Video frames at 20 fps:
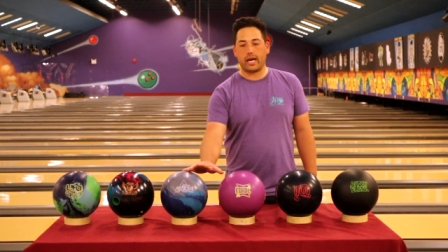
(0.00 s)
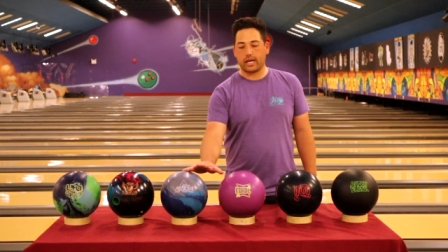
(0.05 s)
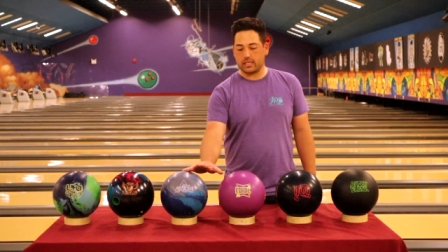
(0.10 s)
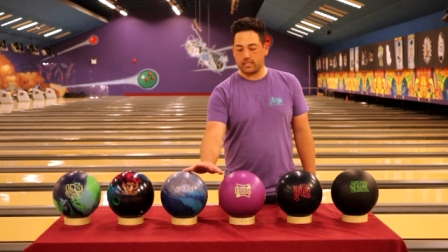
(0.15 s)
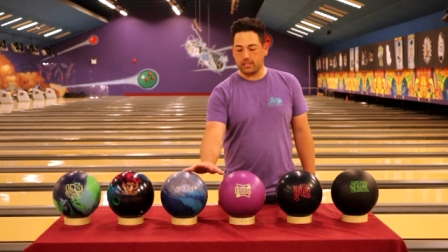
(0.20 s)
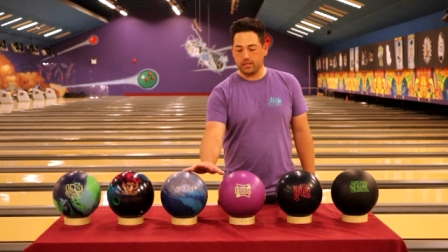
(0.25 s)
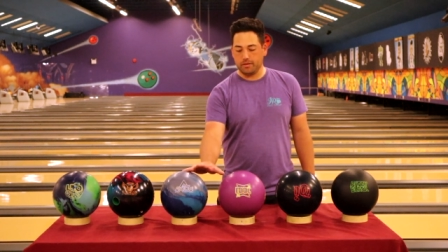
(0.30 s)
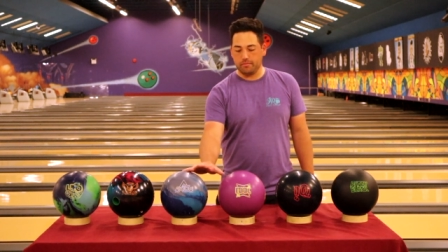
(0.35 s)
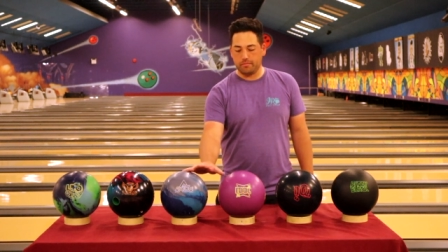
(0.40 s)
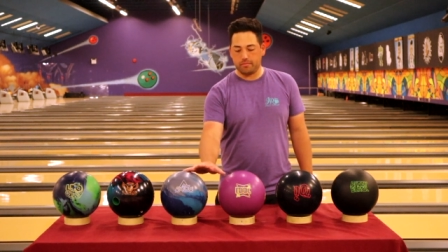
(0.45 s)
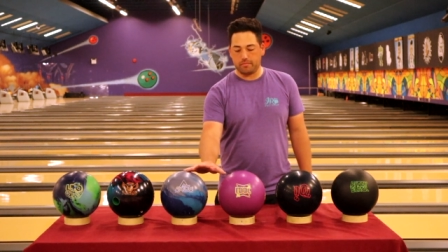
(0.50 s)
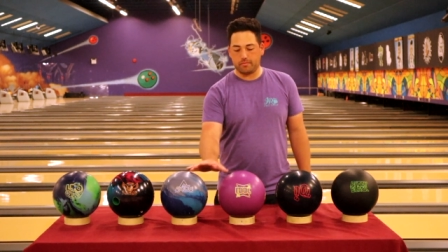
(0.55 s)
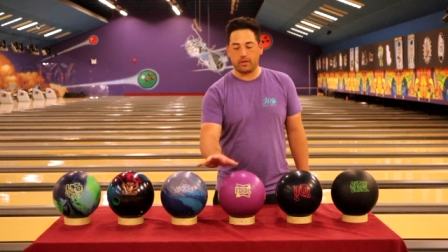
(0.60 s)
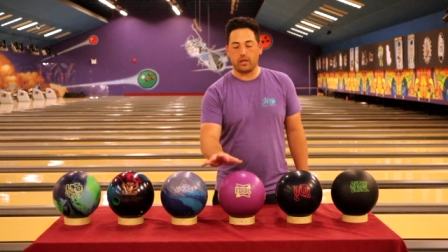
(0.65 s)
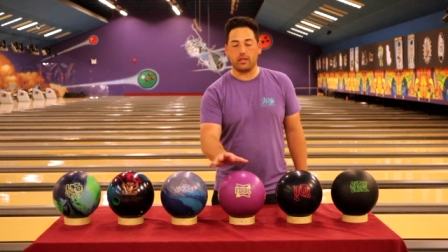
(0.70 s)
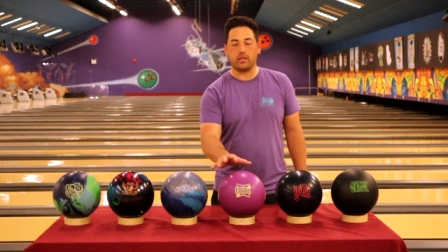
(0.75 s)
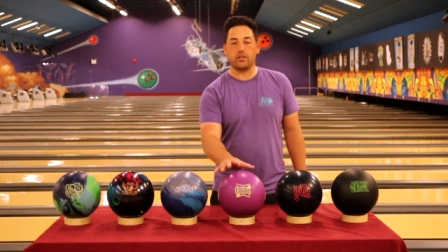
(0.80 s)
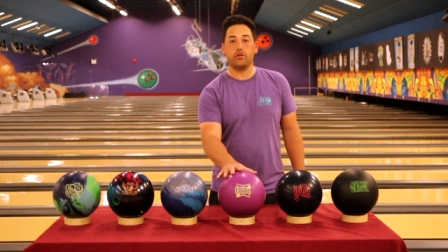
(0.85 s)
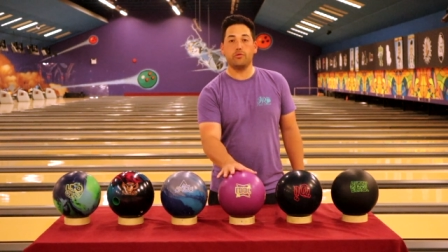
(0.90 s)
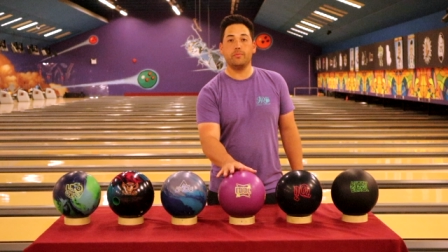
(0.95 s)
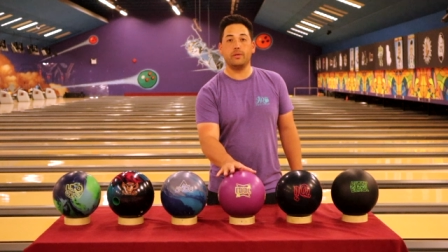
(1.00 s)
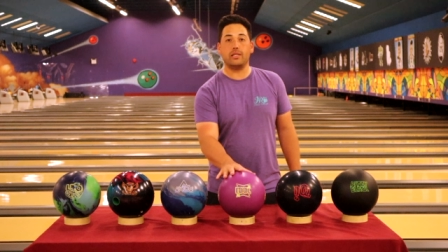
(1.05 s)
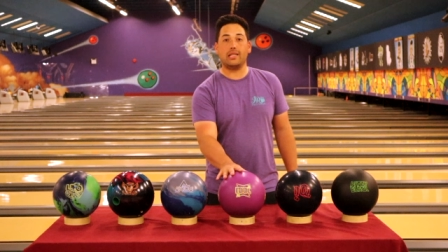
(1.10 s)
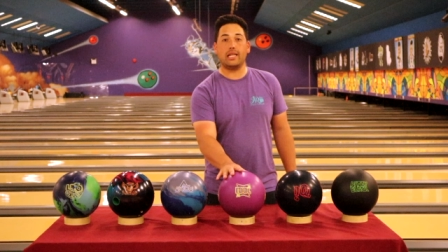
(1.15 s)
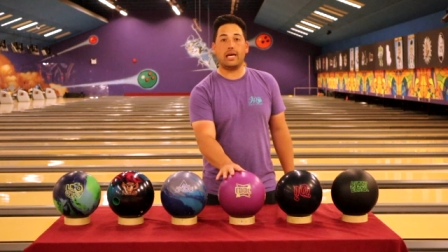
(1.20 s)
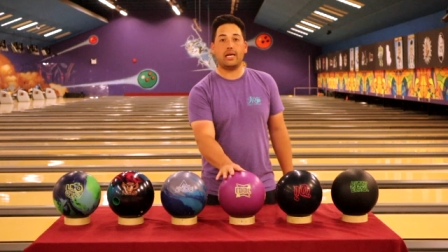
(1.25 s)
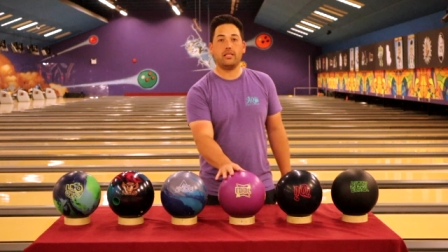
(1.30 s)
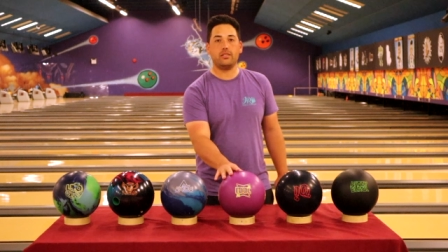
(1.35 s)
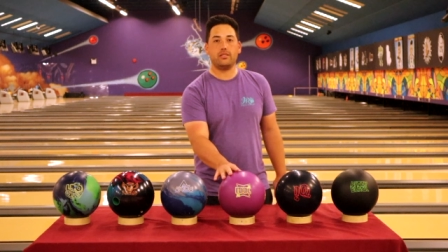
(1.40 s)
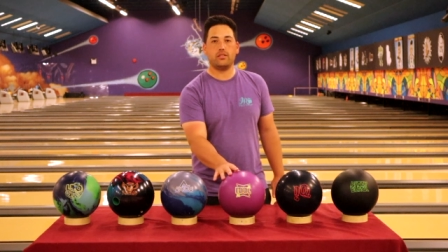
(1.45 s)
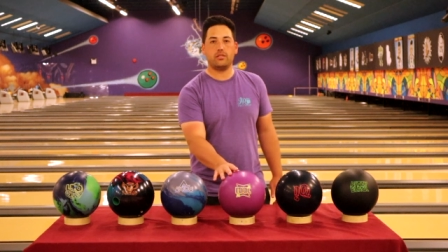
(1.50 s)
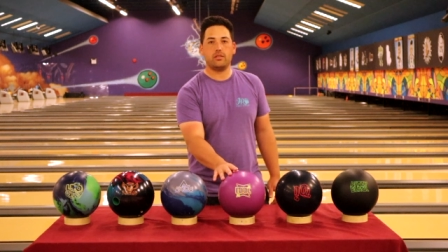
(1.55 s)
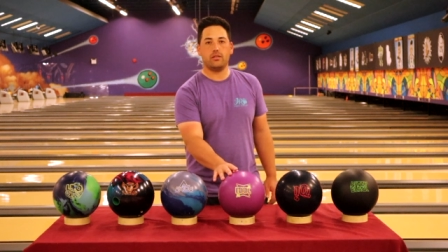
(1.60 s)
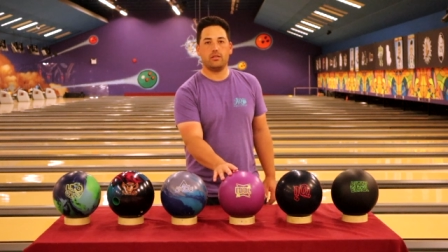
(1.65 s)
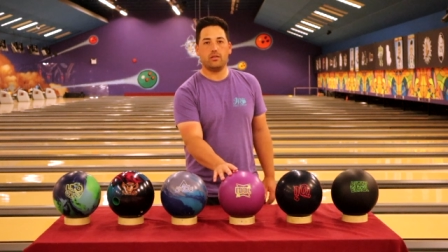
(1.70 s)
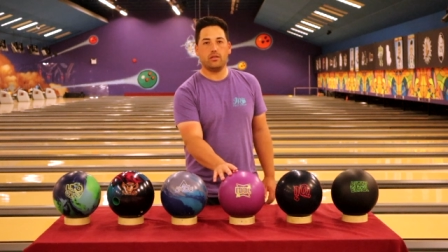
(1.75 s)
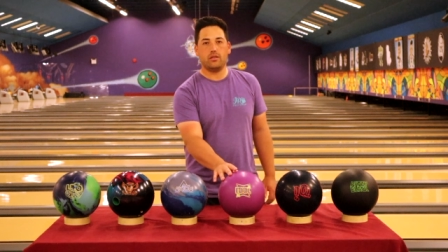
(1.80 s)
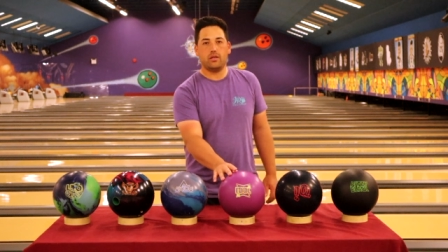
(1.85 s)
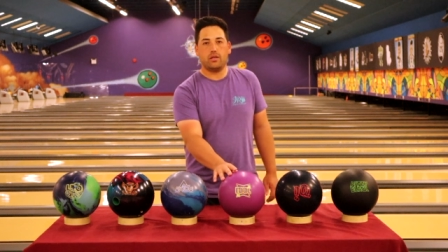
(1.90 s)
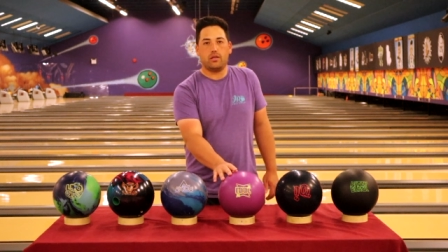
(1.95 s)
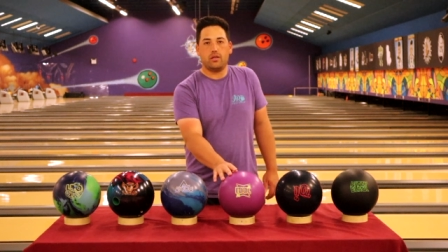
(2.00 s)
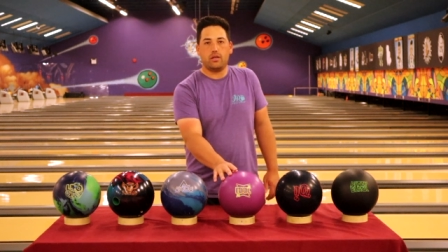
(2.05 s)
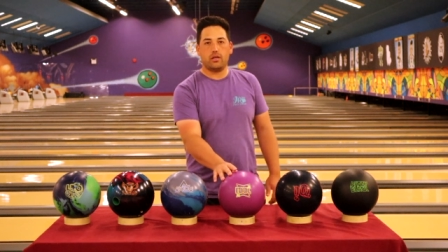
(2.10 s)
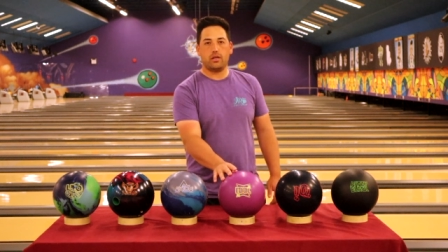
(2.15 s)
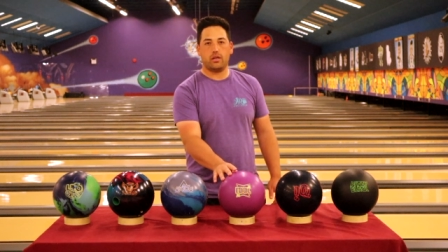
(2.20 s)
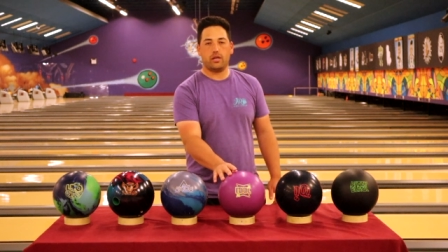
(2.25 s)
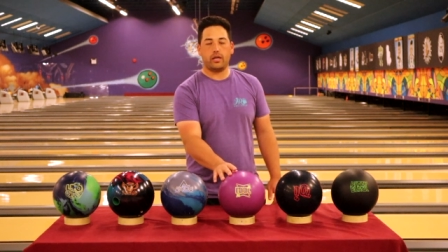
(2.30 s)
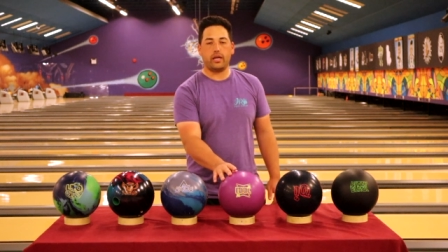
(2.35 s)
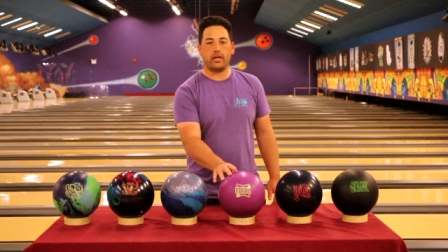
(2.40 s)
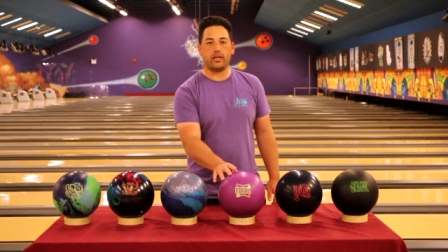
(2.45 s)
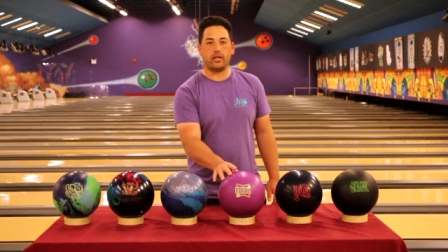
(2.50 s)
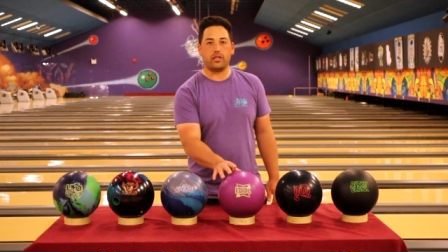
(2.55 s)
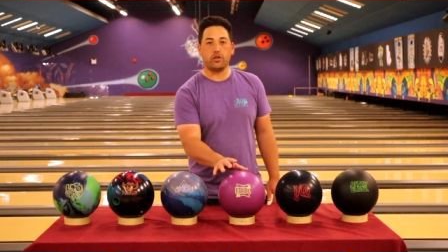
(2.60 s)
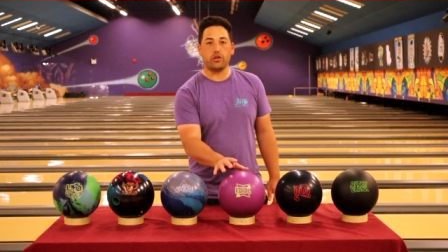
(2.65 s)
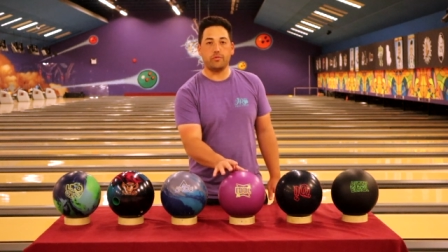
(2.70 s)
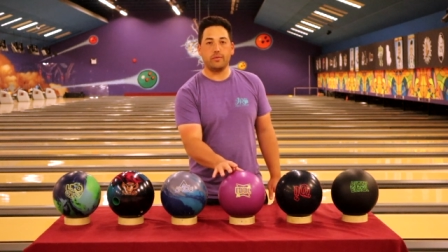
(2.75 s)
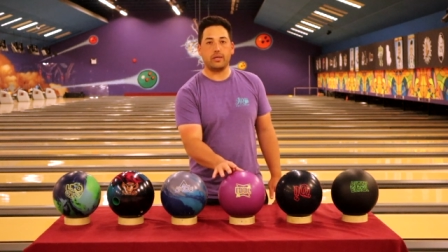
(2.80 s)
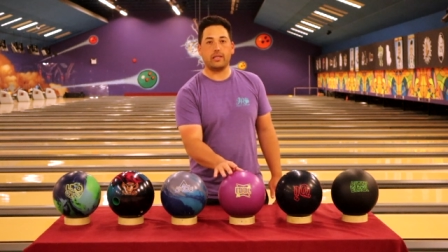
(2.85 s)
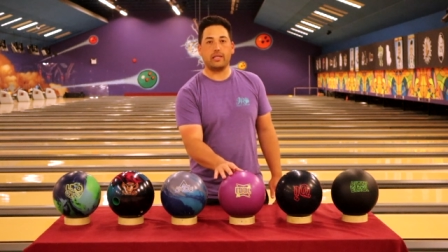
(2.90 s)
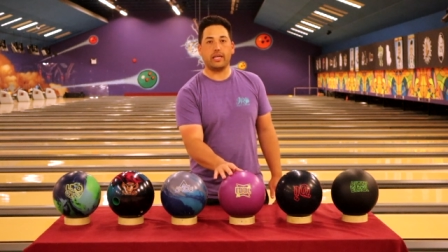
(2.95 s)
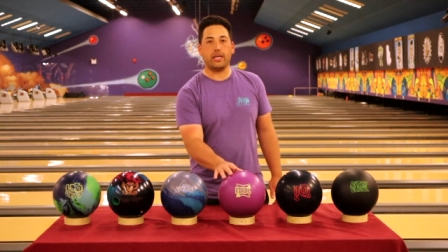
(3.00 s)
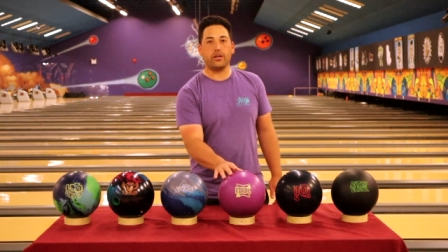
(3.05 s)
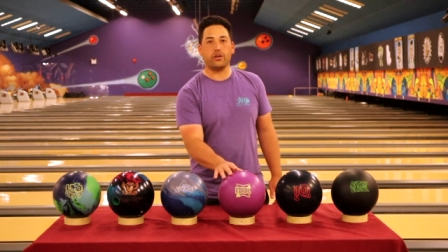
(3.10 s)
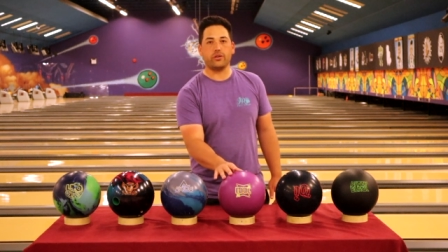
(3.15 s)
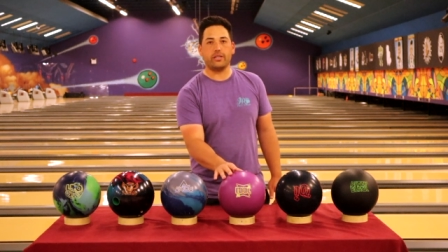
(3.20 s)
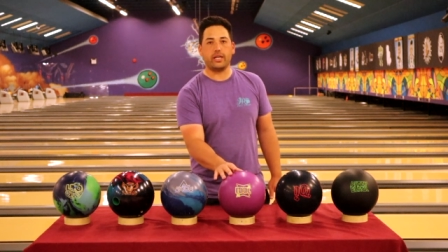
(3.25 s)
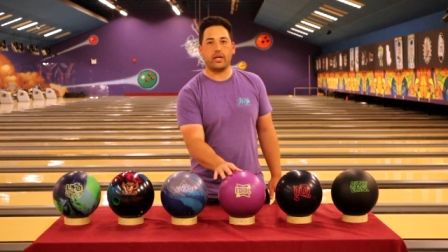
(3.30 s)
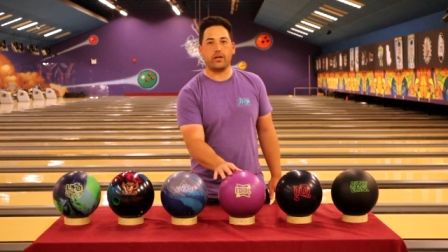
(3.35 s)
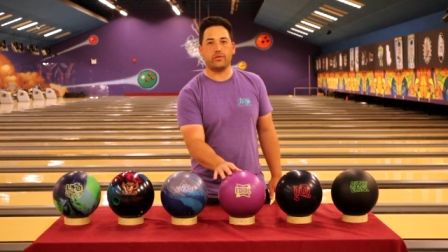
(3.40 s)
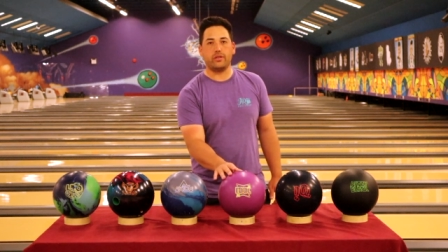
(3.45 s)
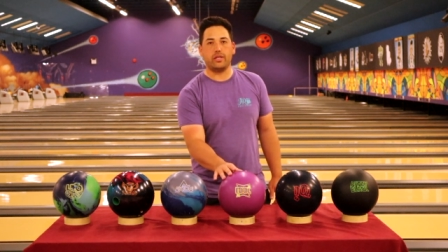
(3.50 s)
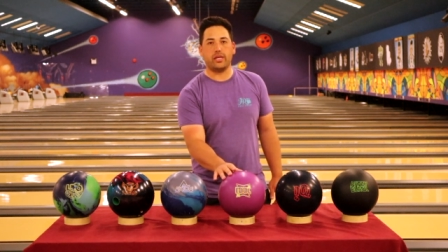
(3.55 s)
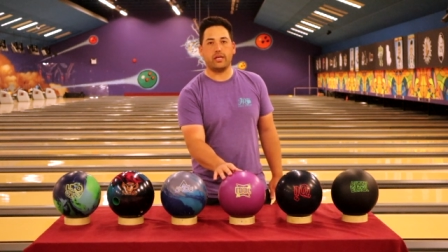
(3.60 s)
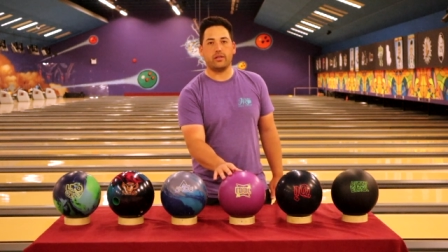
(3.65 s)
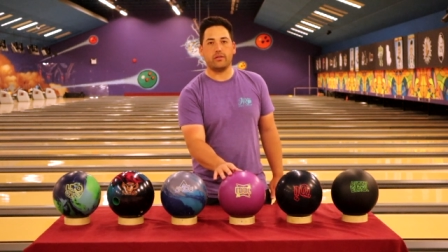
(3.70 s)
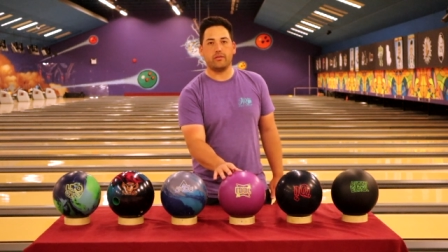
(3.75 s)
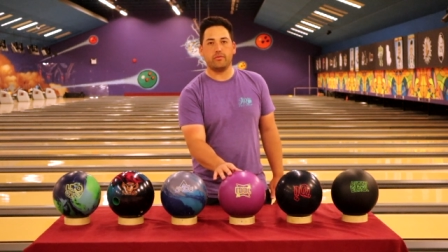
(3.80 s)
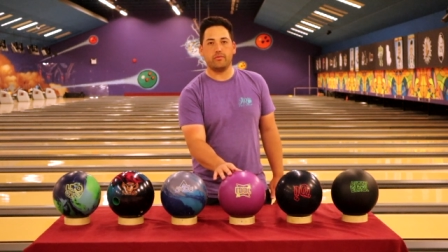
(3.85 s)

Axiom, a little bit less and a little bit later down lane.